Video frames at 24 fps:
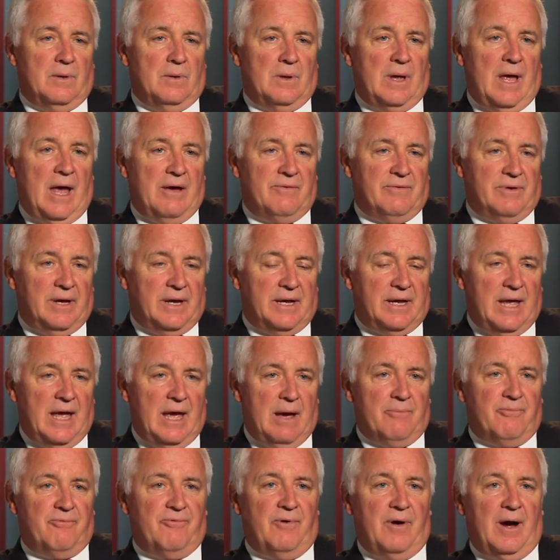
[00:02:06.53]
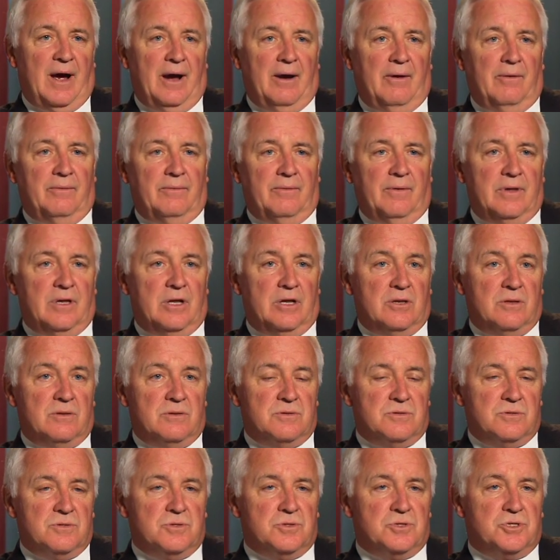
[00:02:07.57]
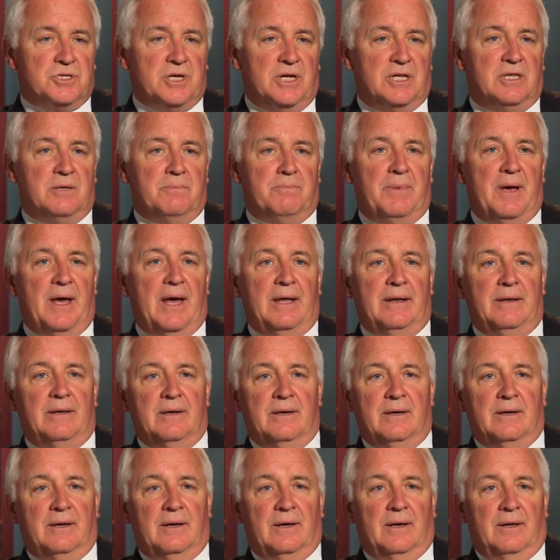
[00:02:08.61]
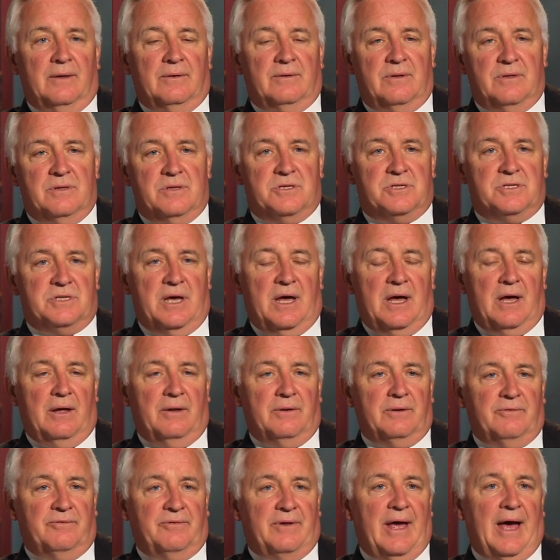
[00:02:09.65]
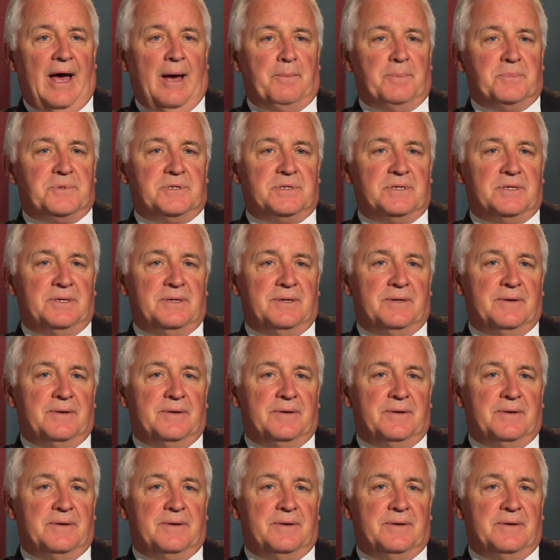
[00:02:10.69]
having a campfire, and then sent to bed to the sound of taps.